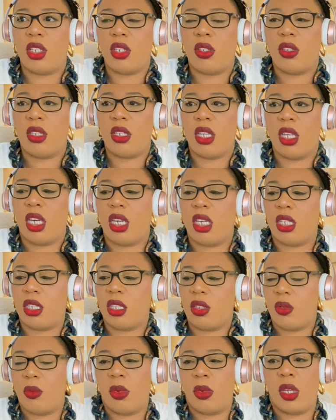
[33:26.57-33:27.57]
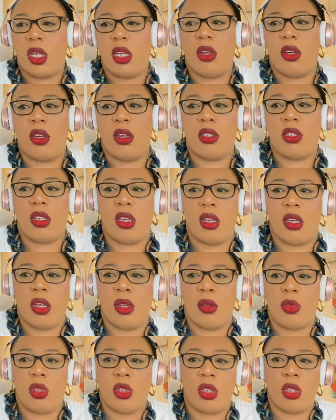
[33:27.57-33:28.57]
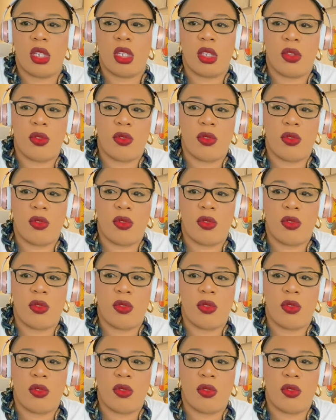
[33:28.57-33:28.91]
next. Oh my gosh, I'm turning the